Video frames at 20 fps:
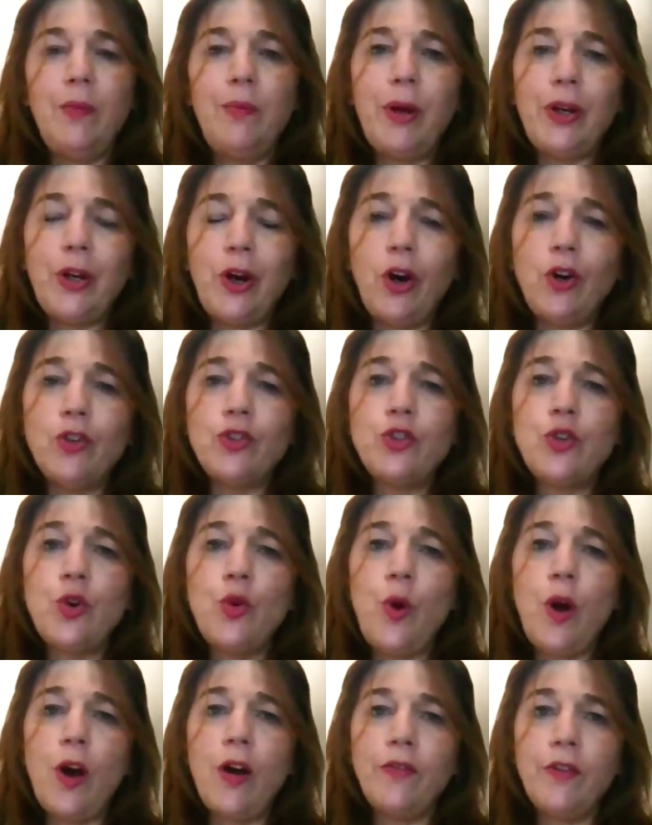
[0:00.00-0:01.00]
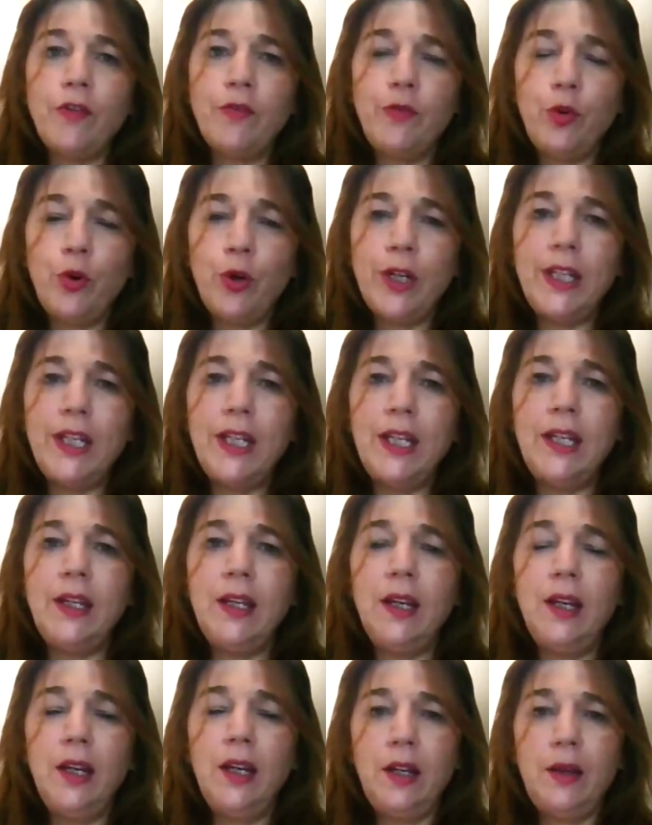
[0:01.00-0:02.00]
but also of
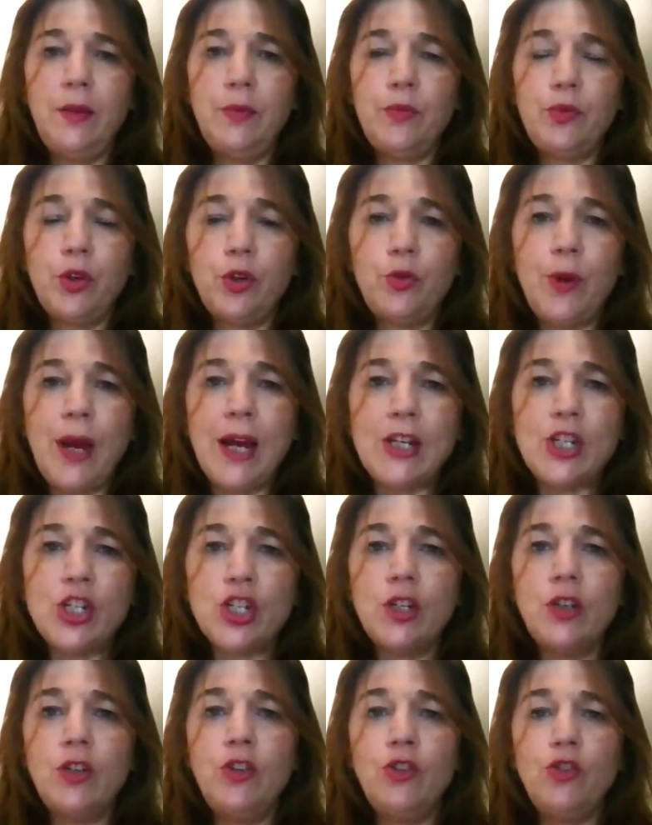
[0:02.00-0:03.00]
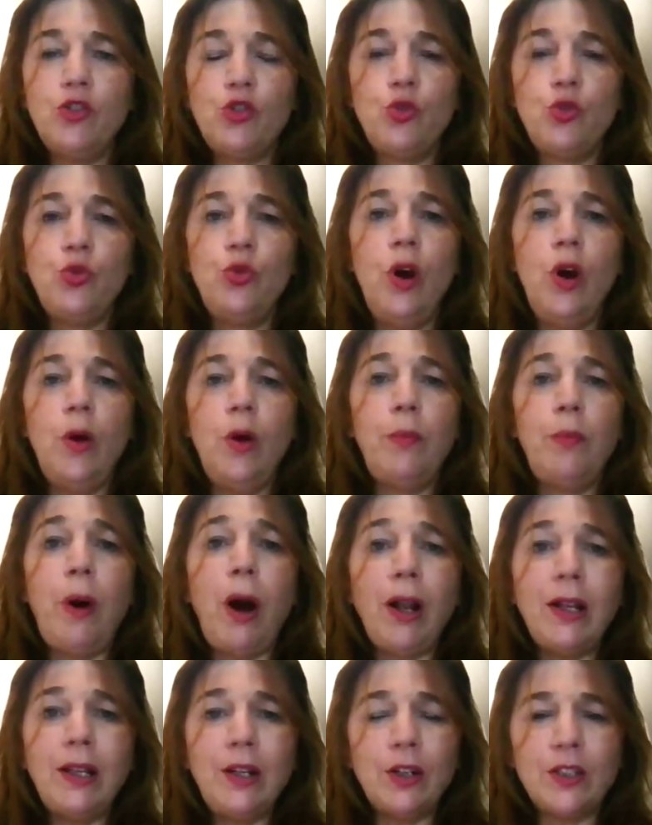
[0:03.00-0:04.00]
avoiding progression to
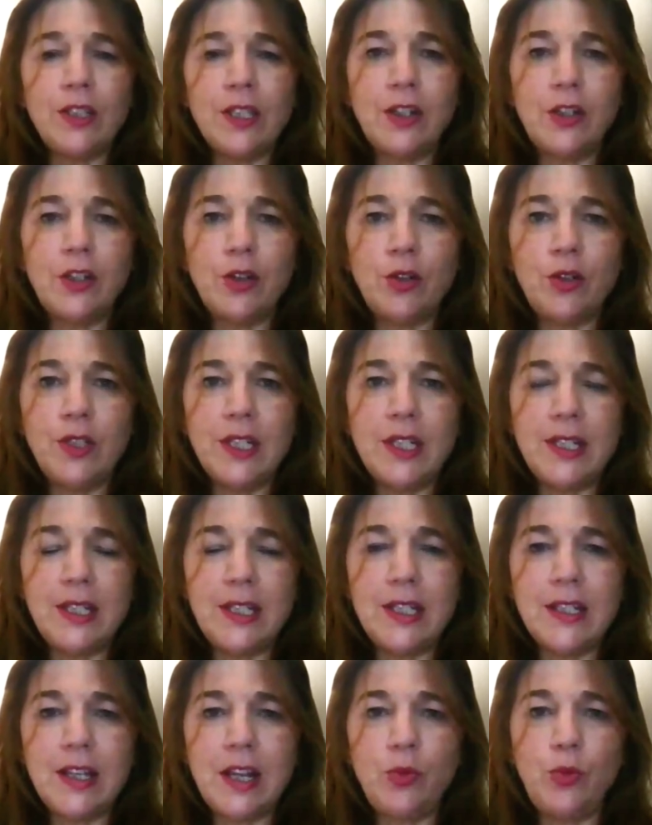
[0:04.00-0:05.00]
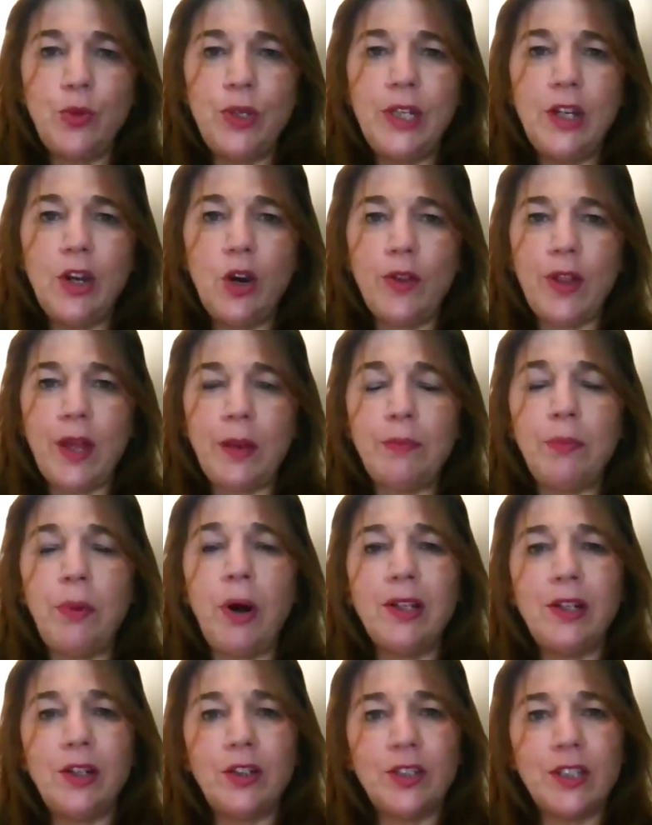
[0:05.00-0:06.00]
polyarticular disease. And we know that
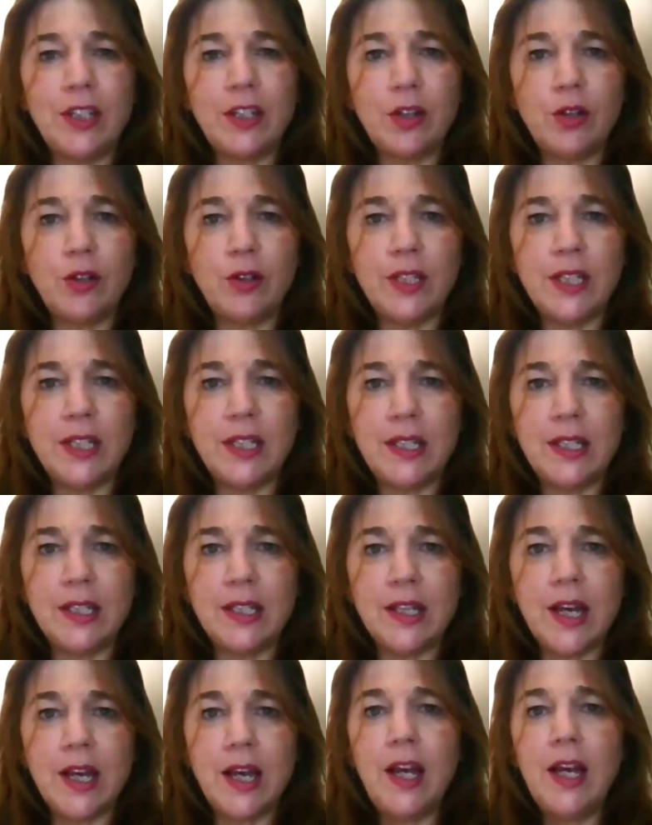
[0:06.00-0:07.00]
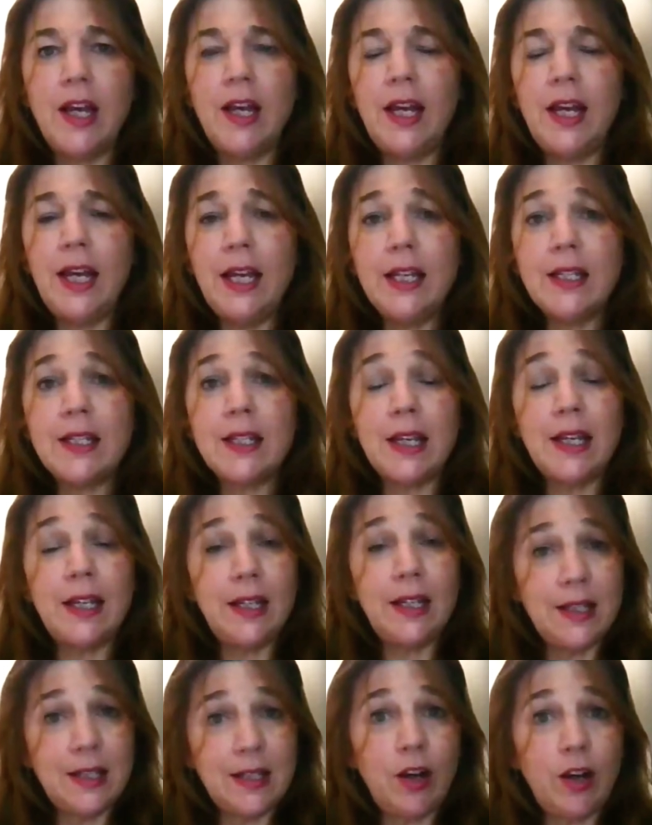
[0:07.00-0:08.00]
polyarticular disease is
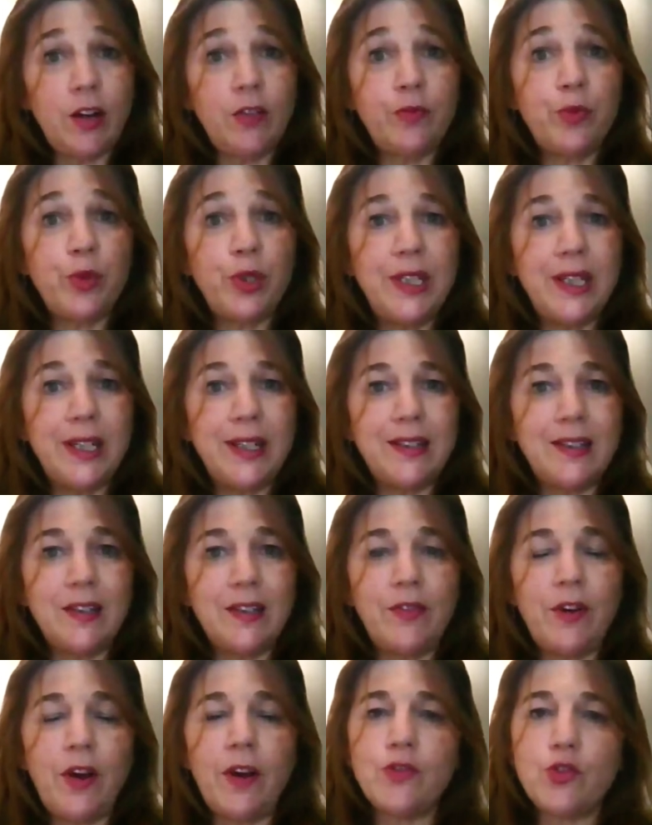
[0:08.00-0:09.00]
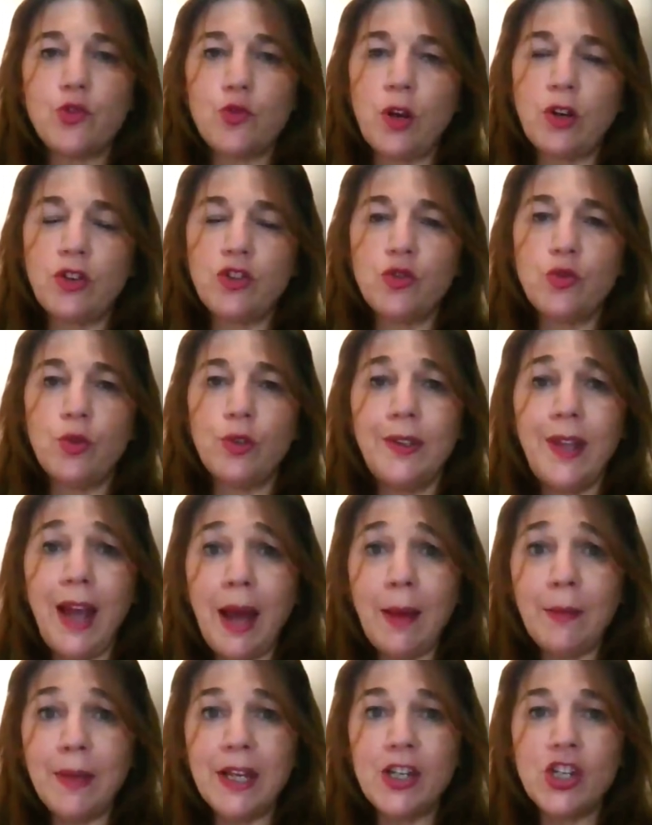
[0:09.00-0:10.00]
in itself predictive of structural
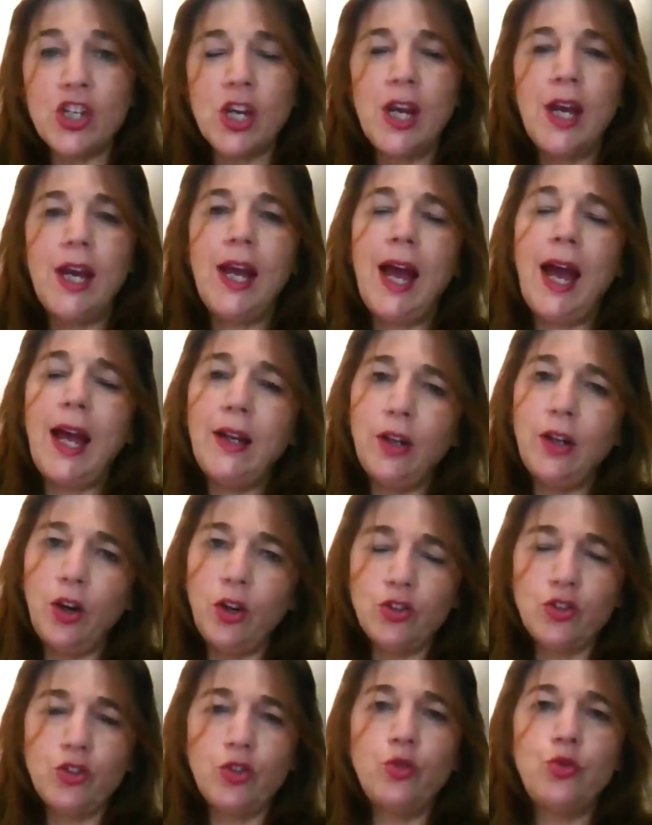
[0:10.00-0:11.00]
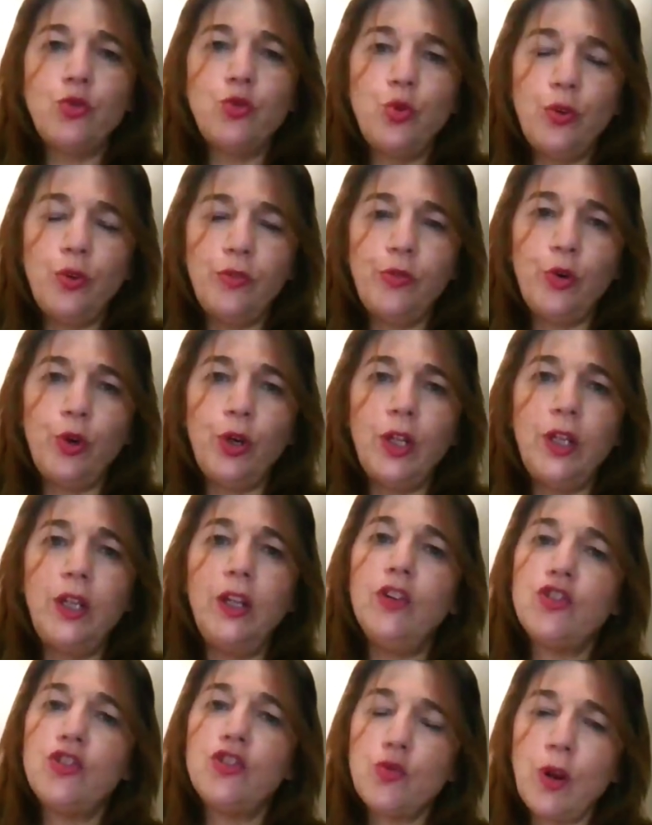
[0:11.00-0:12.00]
damage, and also to
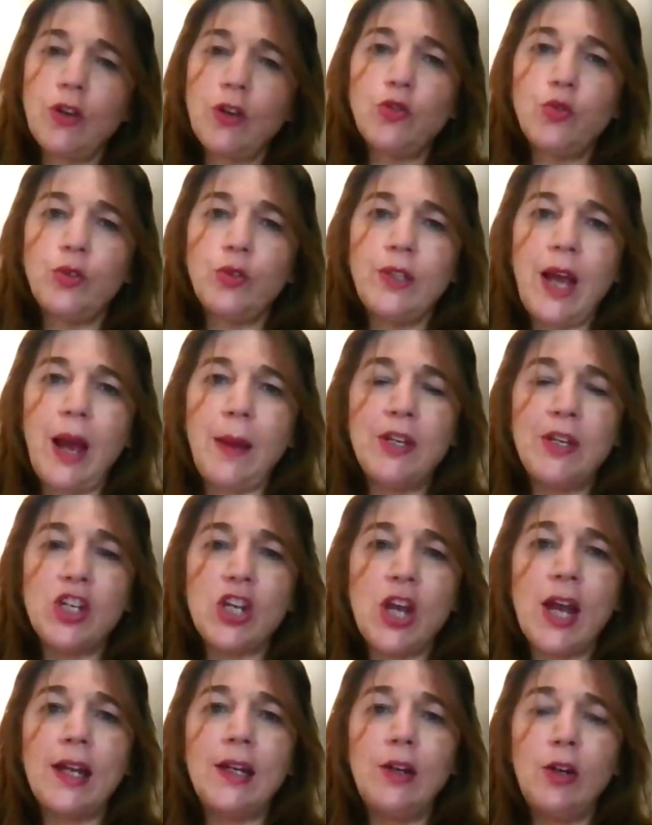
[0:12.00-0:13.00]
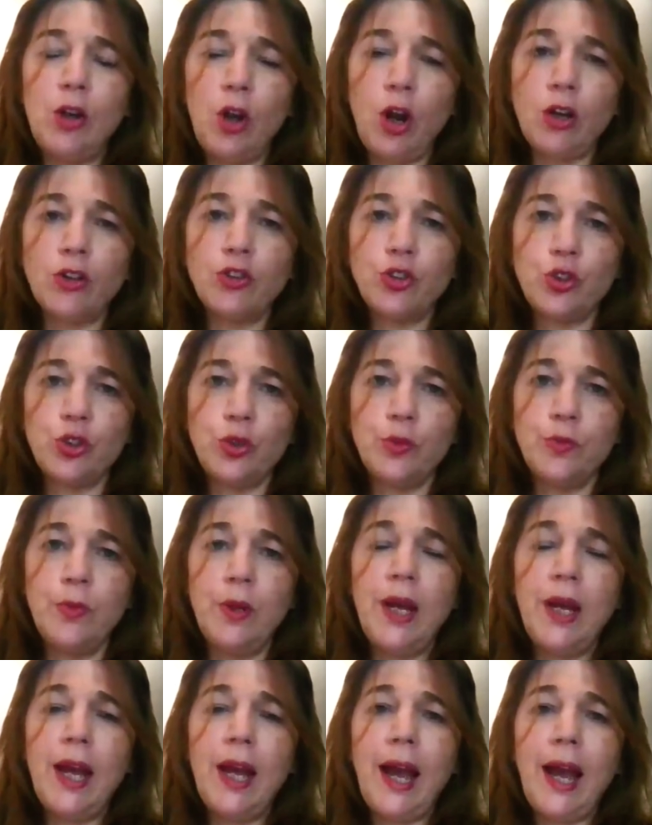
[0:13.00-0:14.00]
avoid structural damage and
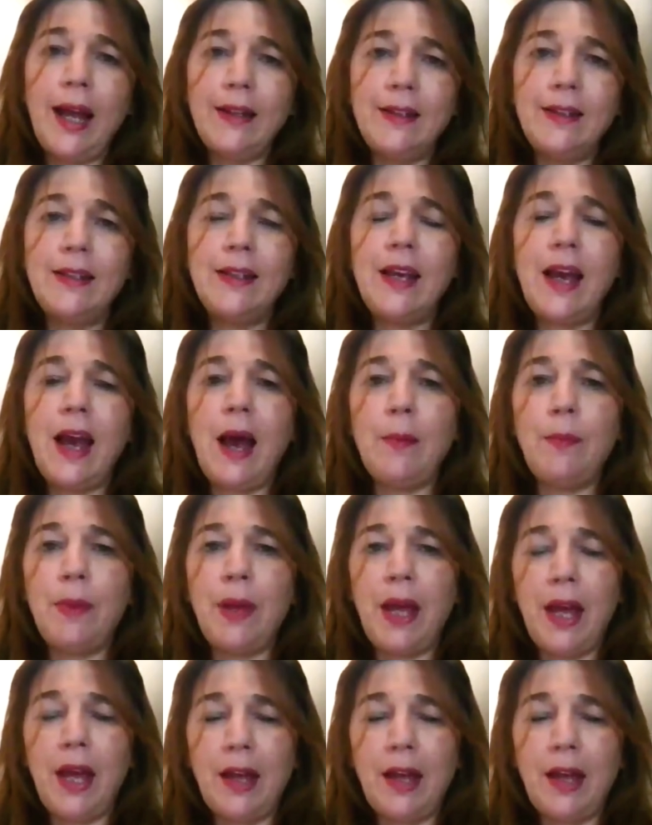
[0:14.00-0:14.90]
long-term handicap